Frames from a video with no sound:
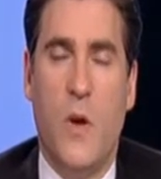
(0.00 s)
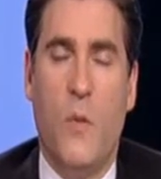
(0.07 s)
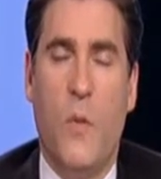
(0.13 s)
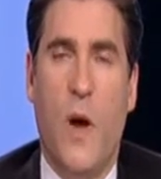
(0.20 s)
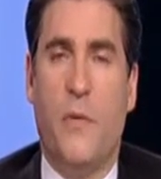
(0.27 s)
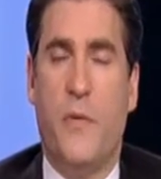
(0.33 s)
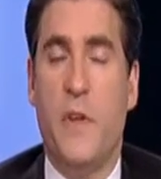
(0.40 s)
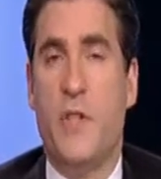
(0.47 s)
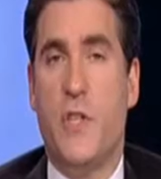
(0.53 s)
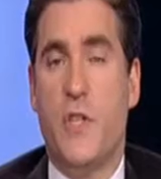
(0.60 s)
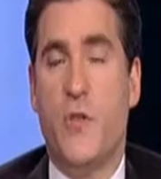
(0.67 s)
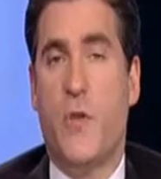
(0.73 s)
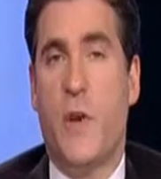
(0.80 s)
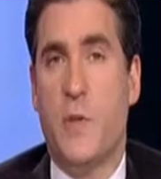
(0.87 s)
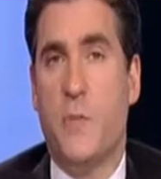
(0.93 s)
Well, this
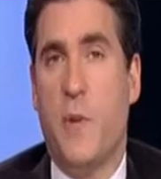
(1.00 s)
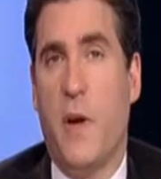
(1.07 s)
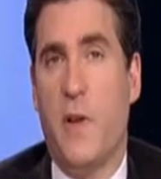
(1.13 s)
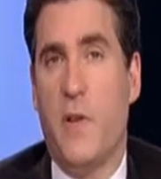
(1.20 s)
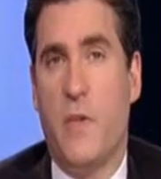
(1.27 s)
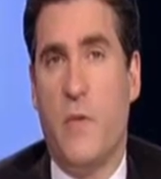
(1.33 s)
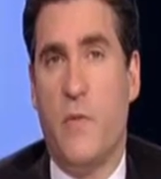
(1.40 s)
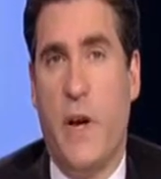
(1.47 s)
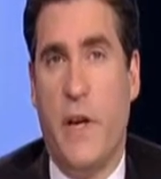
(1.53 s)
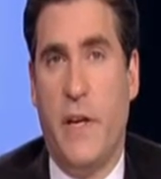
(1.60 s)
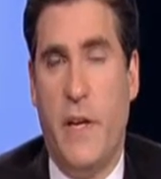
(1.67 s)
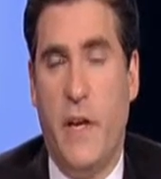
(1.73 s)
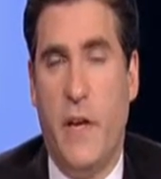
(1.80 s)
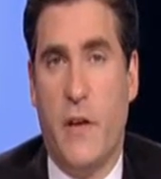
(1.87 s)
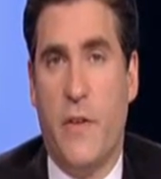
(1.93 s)
is transparency
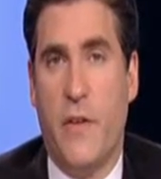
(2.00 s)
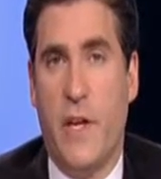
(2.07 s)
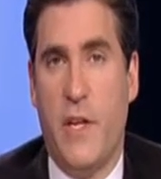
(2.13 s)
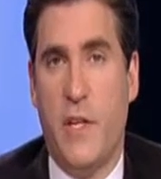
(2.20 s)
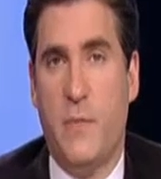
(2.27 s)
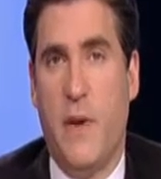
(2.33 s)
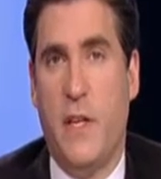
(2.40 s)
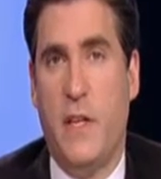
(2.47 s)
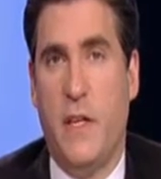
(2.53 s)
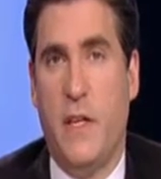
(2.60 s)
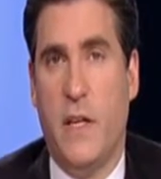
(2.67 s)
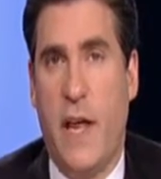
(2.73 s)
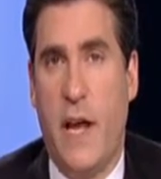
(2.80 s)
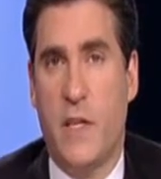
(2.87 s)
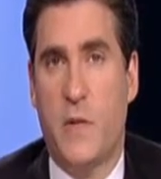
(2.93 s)
right here, that he's made the
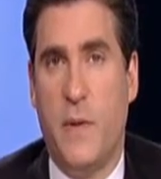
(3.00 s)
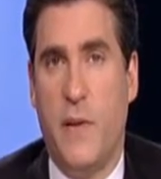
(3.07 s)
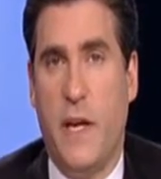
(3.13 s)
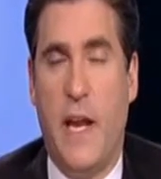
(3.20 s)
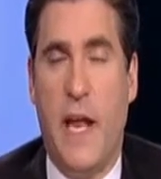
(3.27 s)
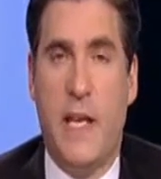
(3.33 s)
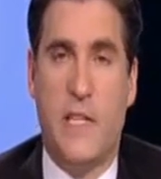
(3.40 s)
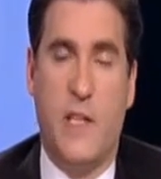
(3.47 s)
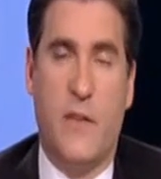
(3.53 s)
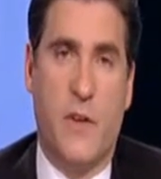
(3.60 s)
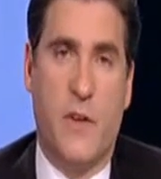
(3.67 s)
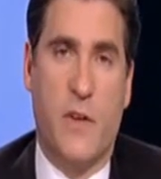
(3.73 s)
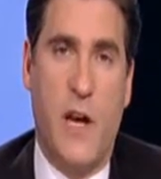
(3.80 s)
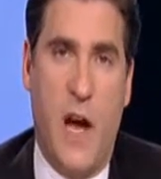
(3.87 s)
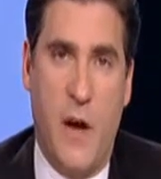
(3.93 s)
announcement and asking
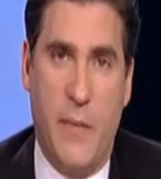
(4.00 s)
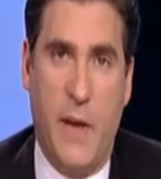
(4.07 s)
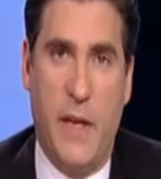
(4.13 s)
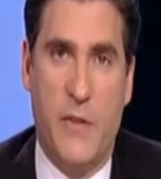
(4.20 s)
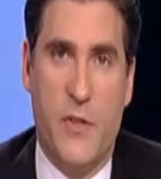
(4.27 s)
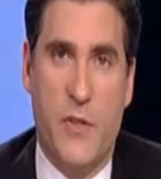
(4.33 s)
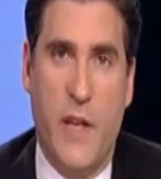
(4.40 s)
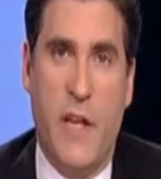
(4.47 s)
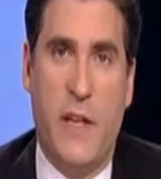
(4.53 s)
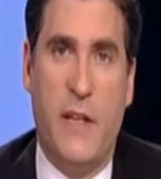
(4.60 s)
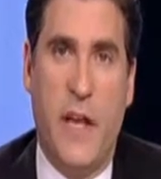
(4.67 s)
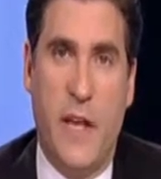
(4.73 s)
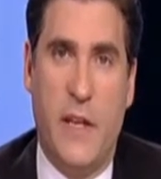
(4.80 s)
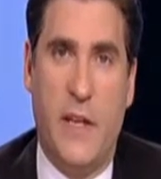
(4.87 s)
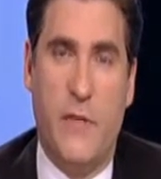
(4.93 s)
for comment. So
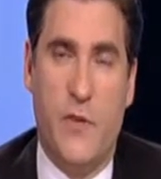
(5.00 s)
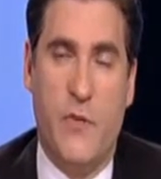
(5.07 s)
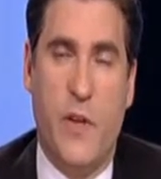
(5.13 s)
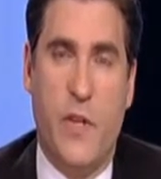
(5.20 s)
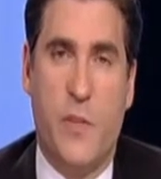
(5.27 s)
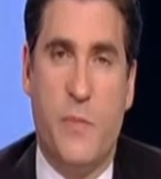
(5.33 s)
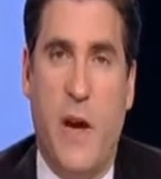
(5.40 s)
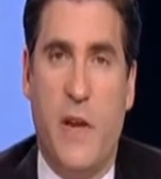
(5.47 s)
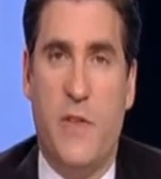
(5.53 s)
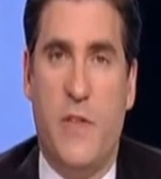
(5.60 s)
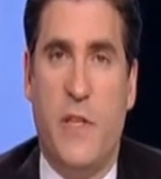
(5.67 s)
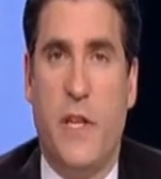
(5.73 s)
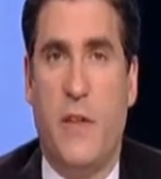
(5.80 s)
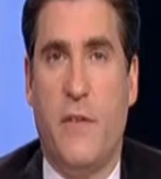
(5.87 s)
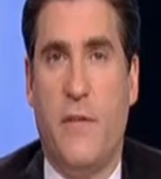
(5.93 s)
that gives
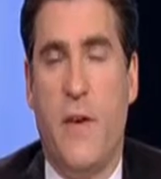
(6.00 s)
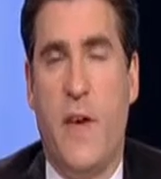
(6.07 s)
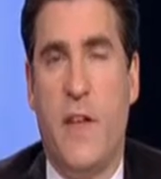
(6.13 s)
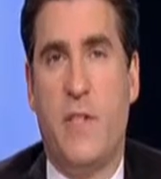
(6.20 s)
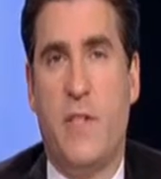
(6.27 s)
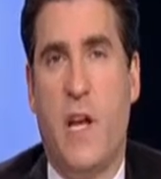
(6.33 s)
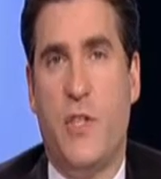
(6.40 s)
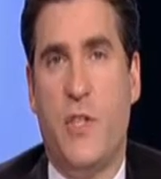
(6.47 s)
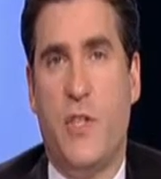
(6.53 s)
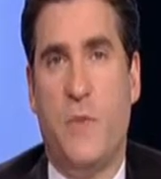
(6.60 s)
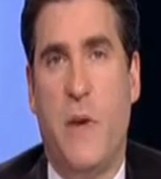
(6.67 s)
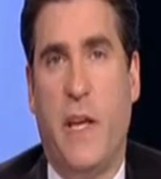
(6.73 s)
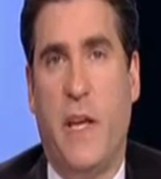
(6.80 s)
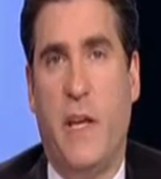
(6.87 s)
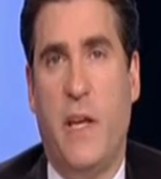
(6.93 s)
transparency that the Fed is not
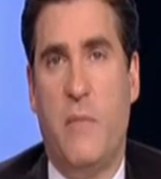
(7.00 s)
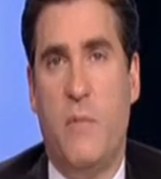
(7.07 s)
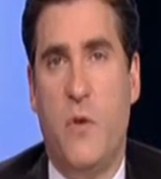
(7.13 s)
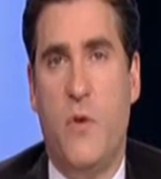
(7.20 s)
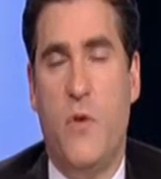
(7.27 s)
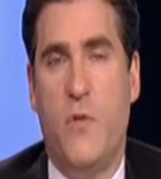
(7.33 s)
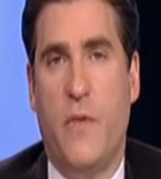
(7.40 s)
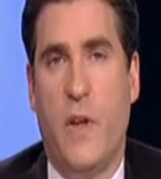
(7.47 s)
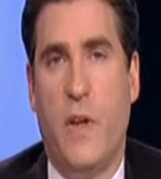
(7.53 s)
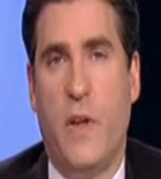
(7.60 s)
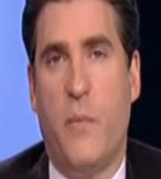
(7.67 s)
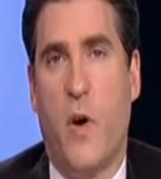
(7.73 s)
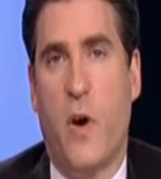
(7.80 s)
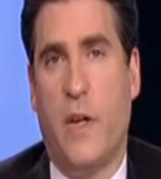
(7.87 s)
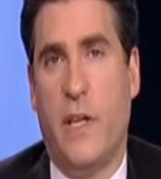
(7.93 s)
just making a move and
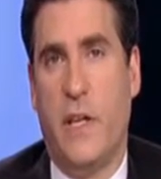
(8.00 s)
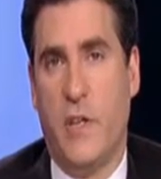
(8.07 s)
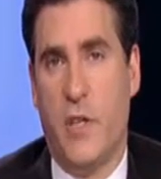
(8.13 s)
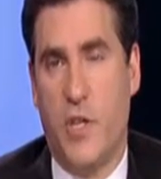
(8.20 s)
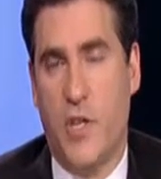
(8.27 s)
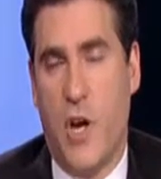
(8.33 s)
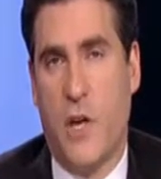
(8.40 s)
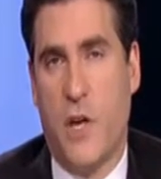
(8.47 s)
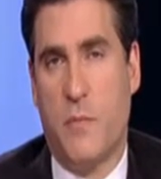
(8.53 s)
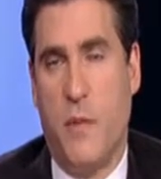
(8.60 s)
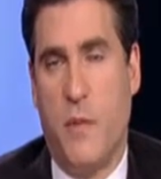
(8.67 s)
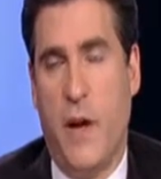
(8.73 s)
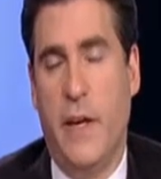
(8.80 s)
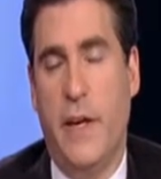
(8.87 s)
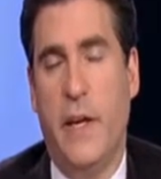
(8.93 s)
the market gets shocked
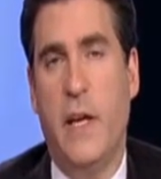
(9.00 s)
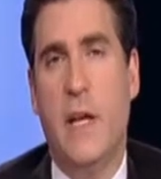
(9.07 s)
by it.